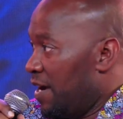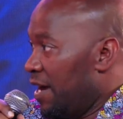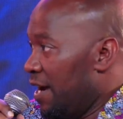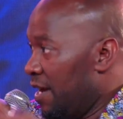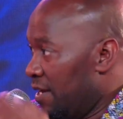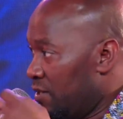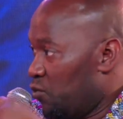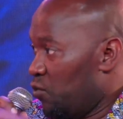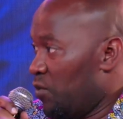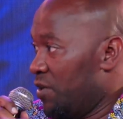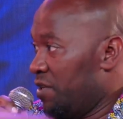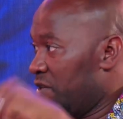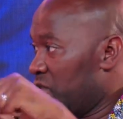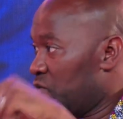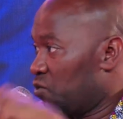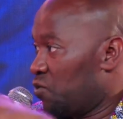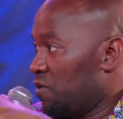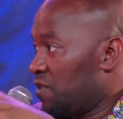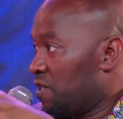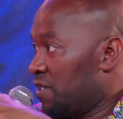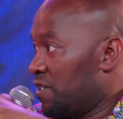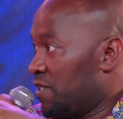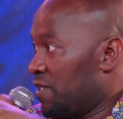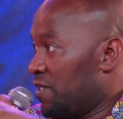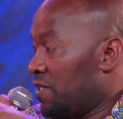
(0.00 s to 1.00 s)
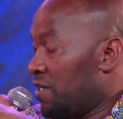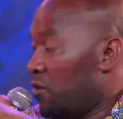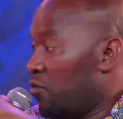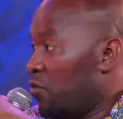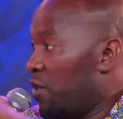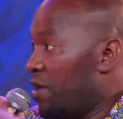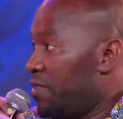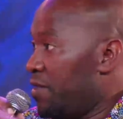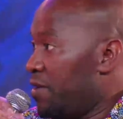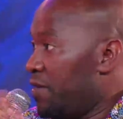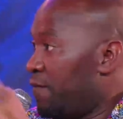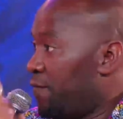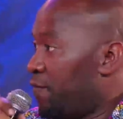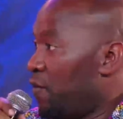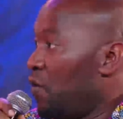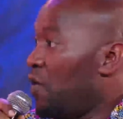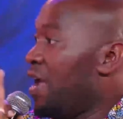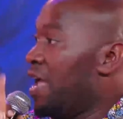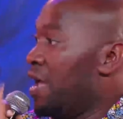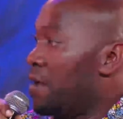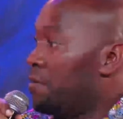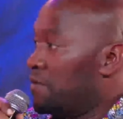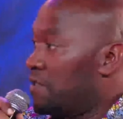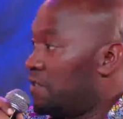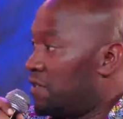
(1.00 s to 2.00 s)
at Wonders Christian Center, rather four
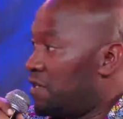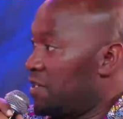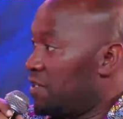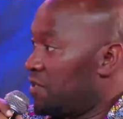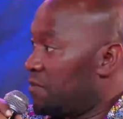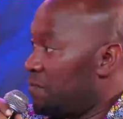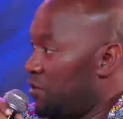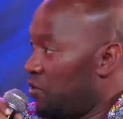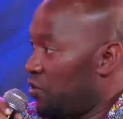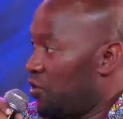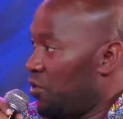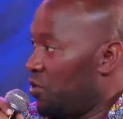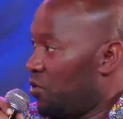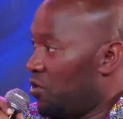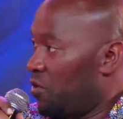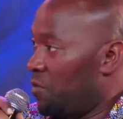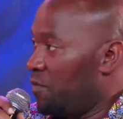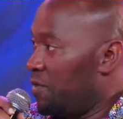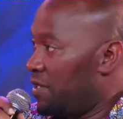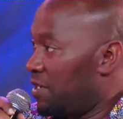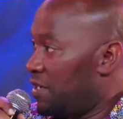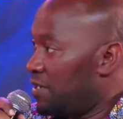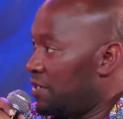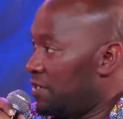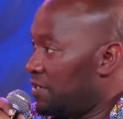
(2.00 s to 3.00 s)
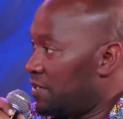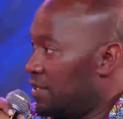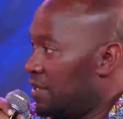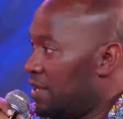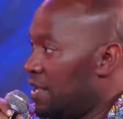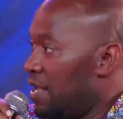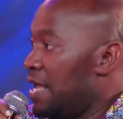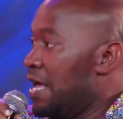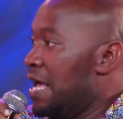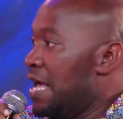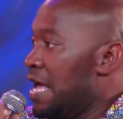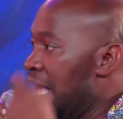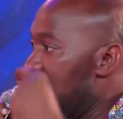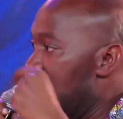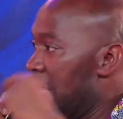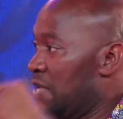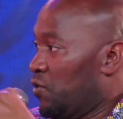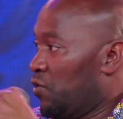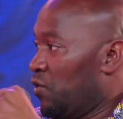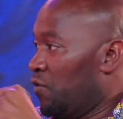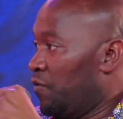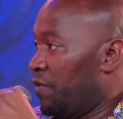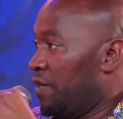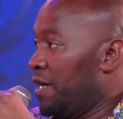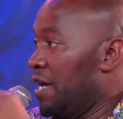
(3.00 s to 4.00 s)
MCs, missional committees.
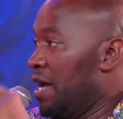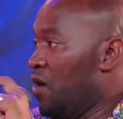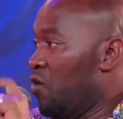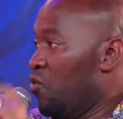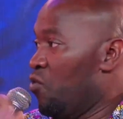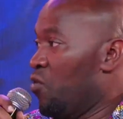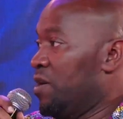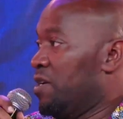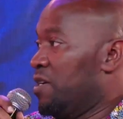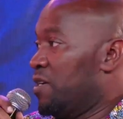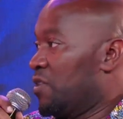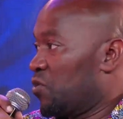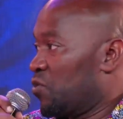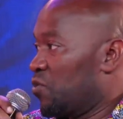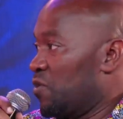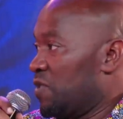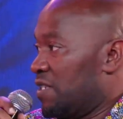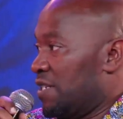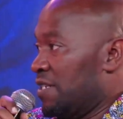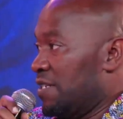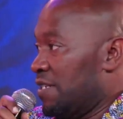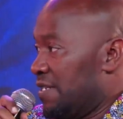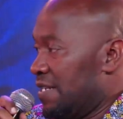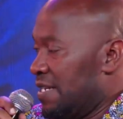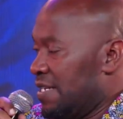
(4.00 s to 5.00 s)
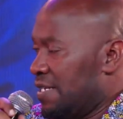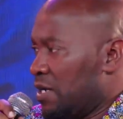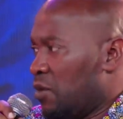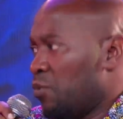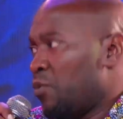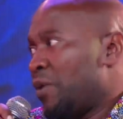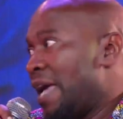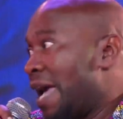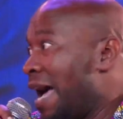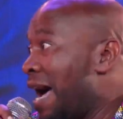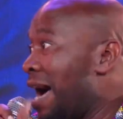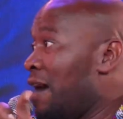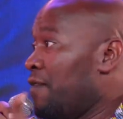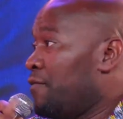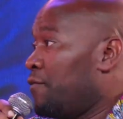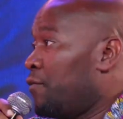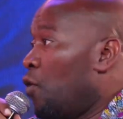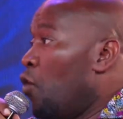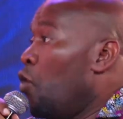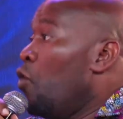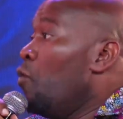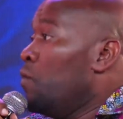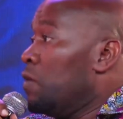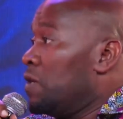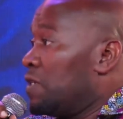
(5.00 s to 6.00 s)
As of now, Wonders Christian Center, we have
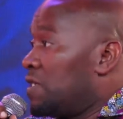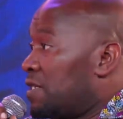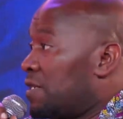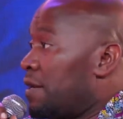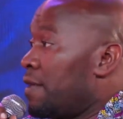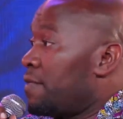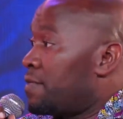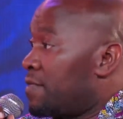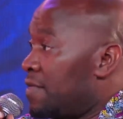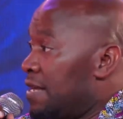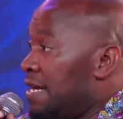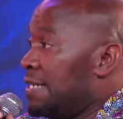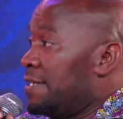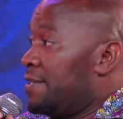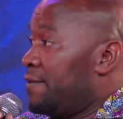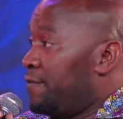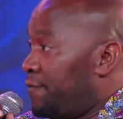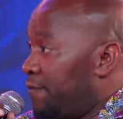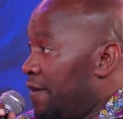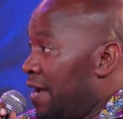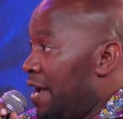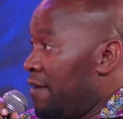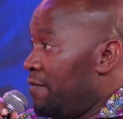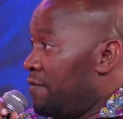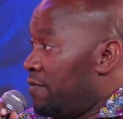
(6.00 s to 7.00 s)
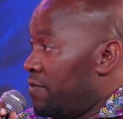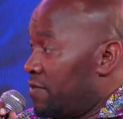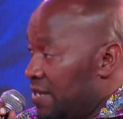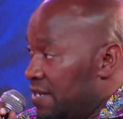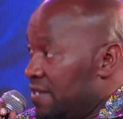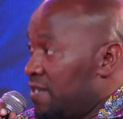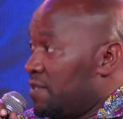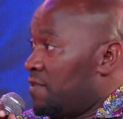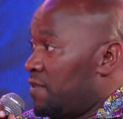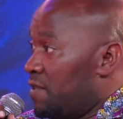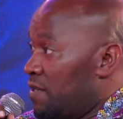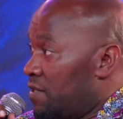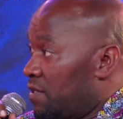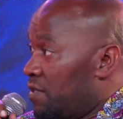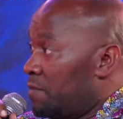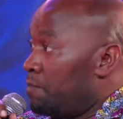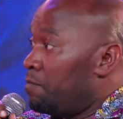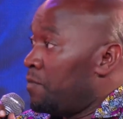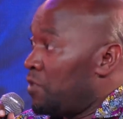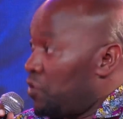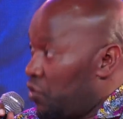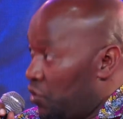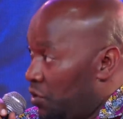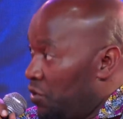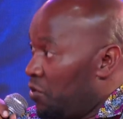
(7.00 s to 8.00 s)
almost 35, 36
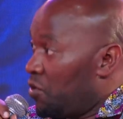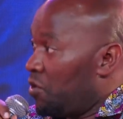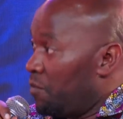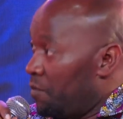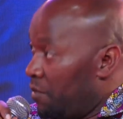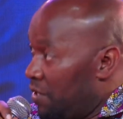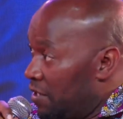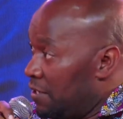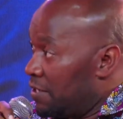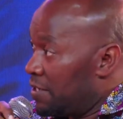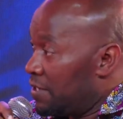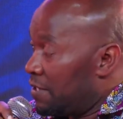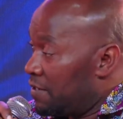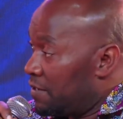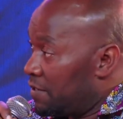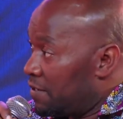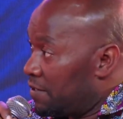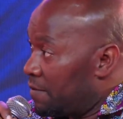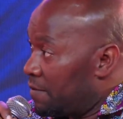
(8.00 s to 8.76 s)
missional communities.